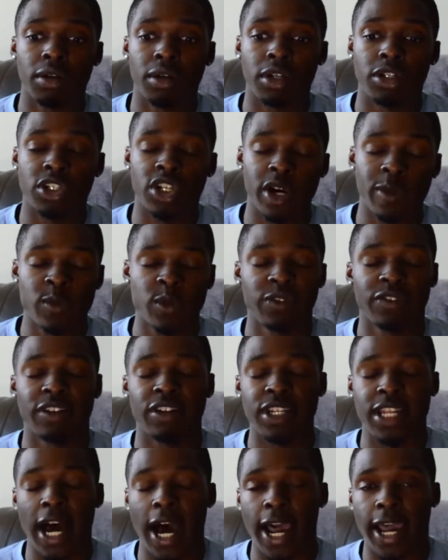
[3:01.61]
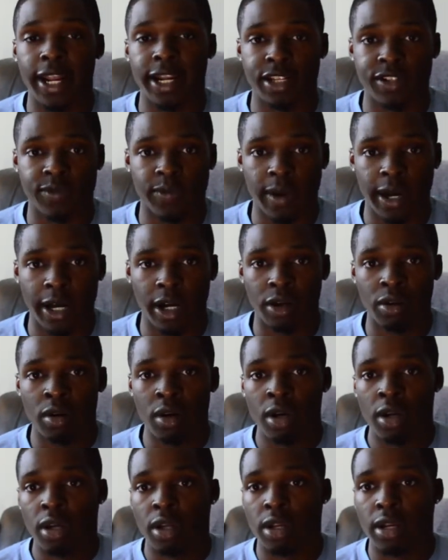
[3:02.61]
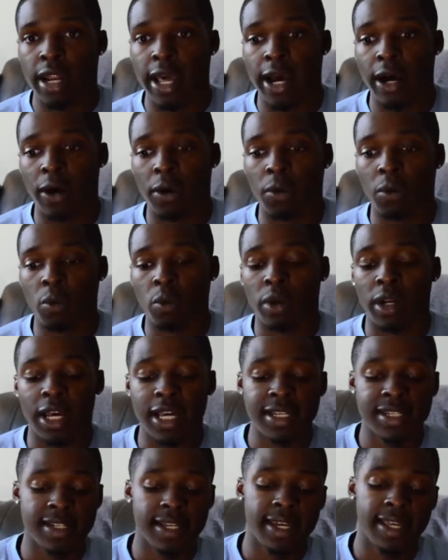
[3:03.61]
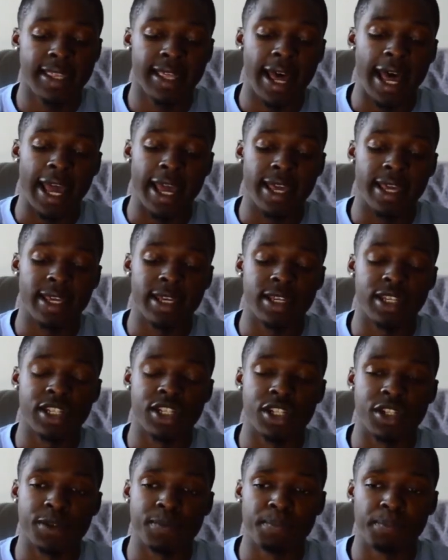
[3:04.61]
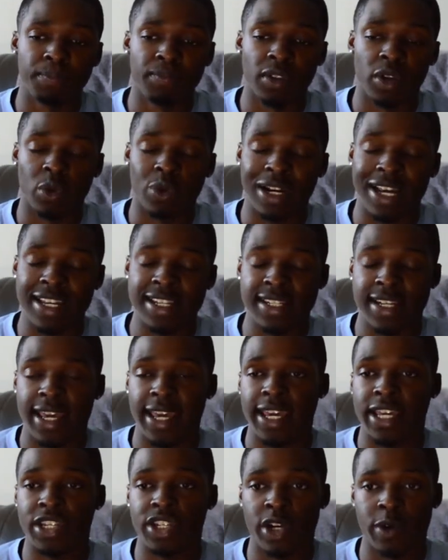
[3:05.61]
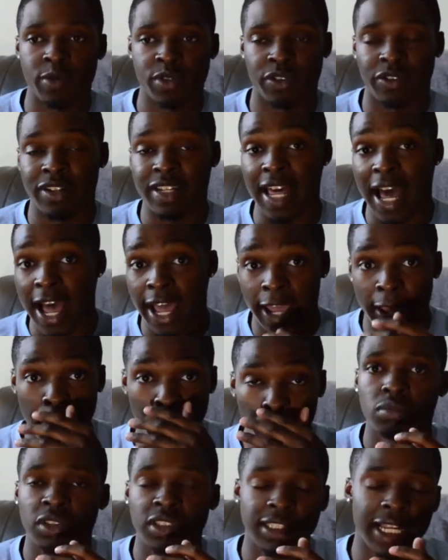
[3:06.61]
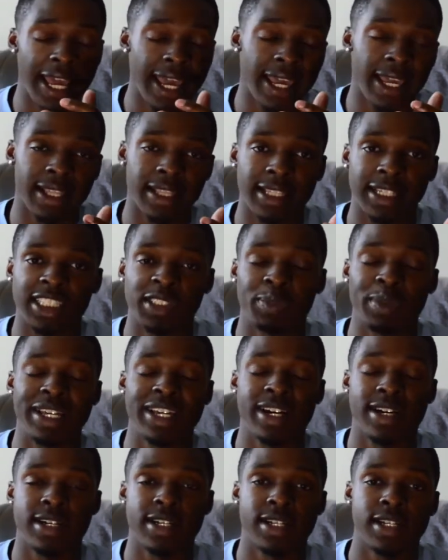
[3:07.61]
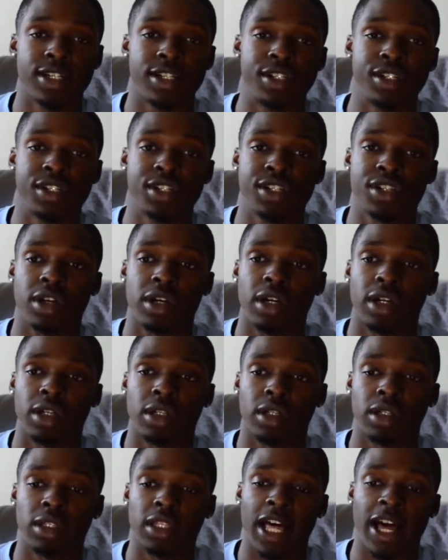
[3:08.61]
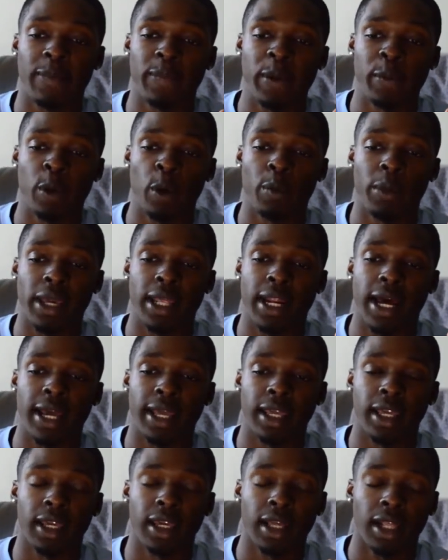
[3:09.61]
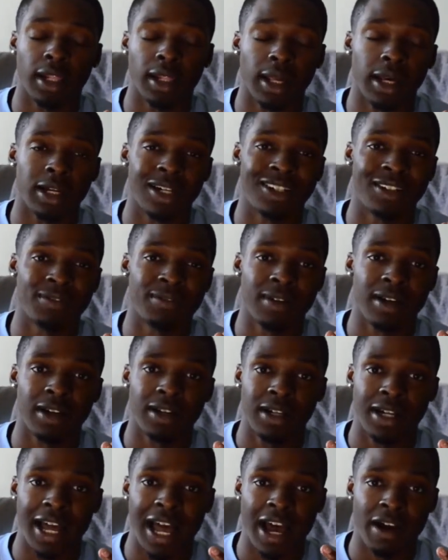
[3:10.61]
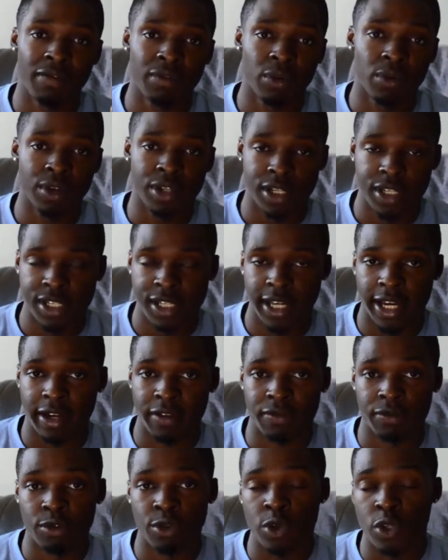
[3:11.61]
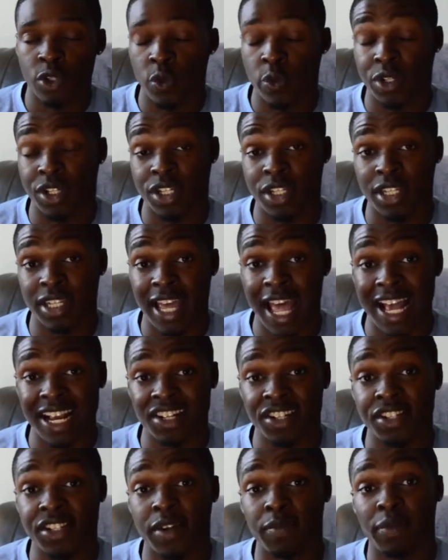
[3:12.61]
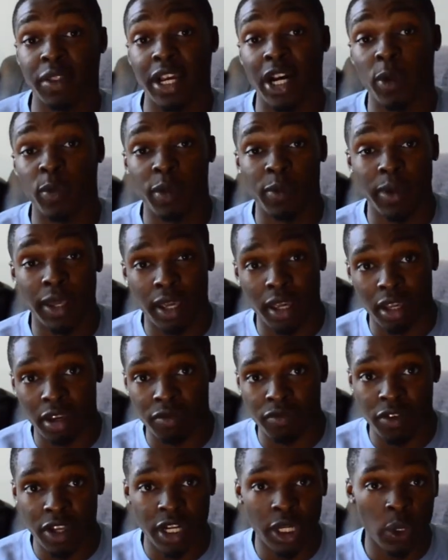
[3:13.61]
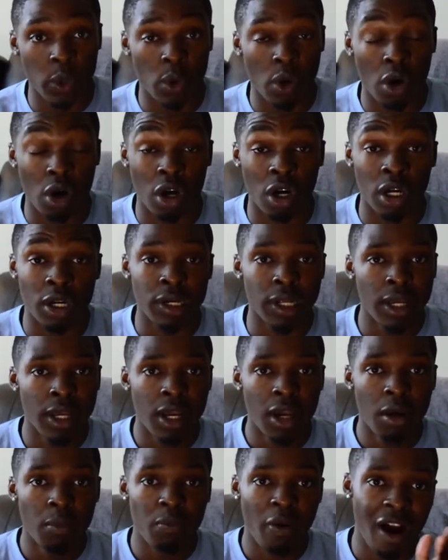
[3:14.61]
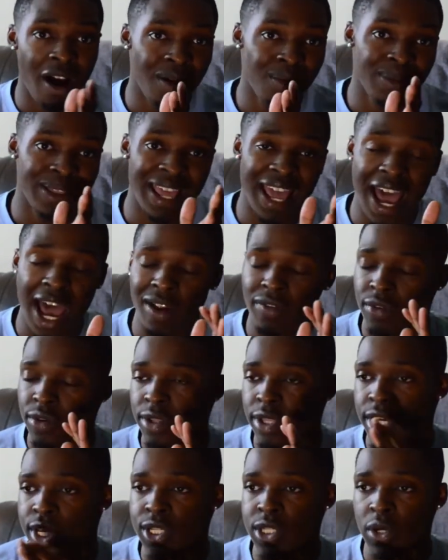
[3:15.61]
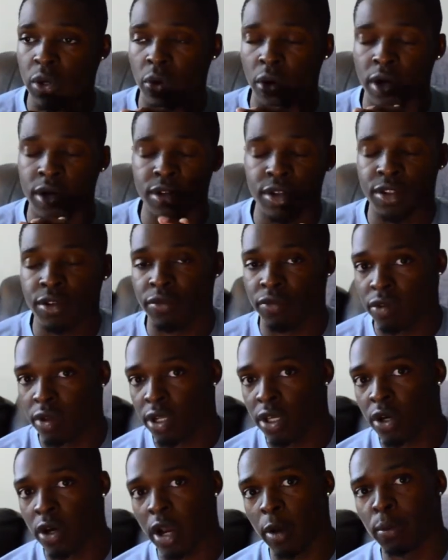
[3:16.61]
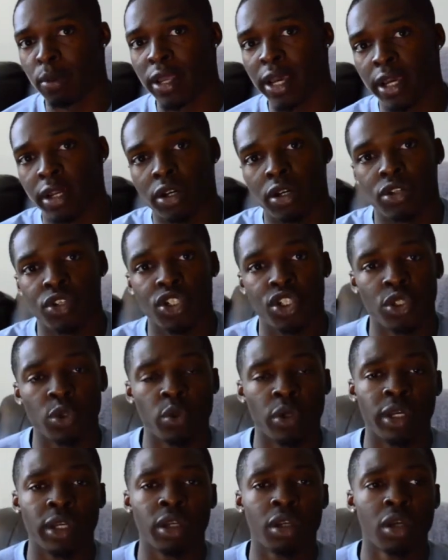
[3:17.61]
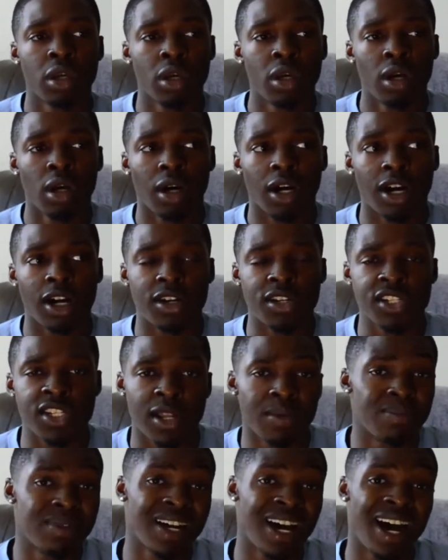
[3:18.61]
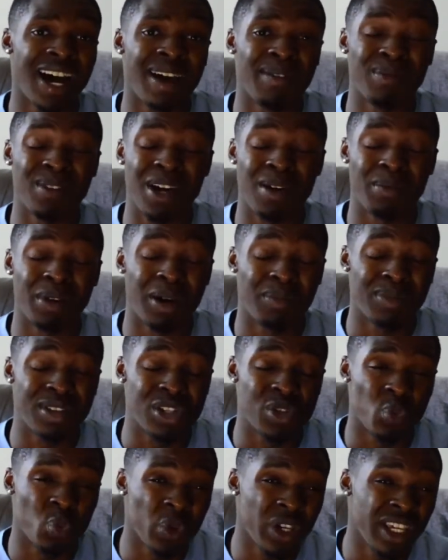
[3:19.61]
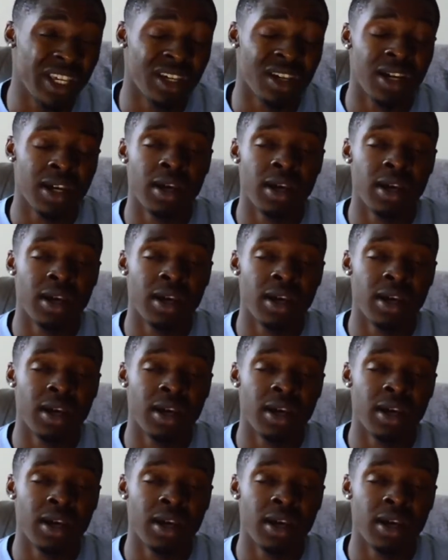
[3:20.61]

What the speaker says: in terms of your diet as well. Now, when I say in terms of your diet, I'm saying this because a lot of people may not eat a lot of aphrodisiac foods, which is actually something I'll be making a video on probably after this or another video I plan on shooting sometime coming up this week.